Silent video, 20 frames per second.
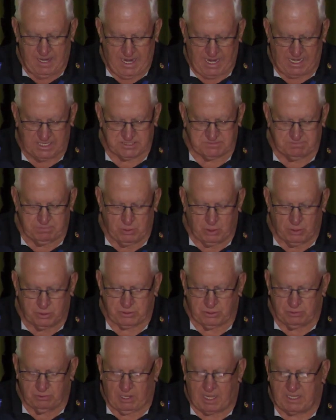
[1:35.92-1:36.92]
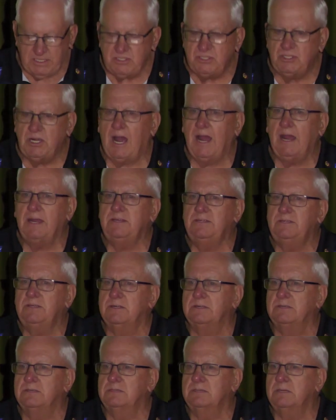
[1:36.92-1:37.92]
has brought great
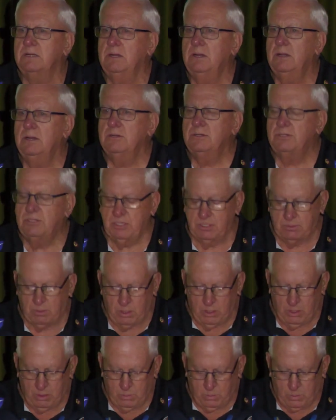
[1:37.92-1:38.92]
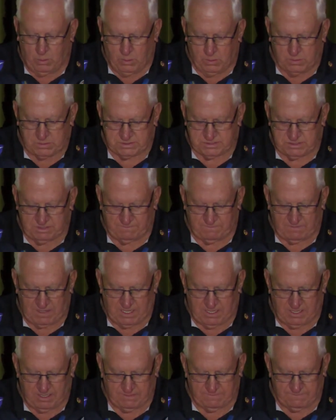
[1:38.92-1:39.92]
changes to all walks of
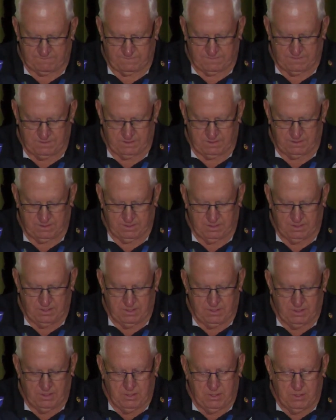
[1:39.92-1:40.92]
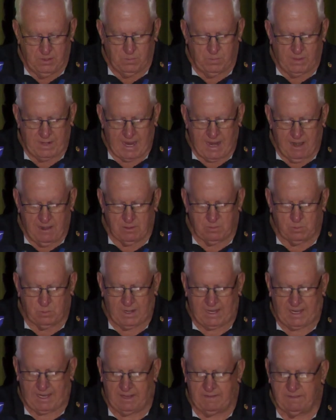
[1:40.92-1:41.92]
life. We are
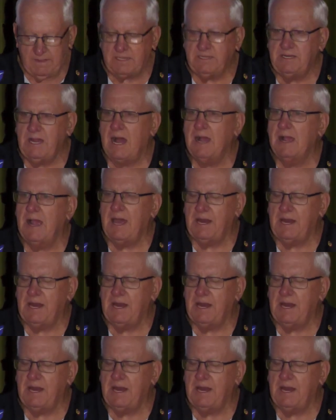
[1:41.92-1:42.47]
aware that young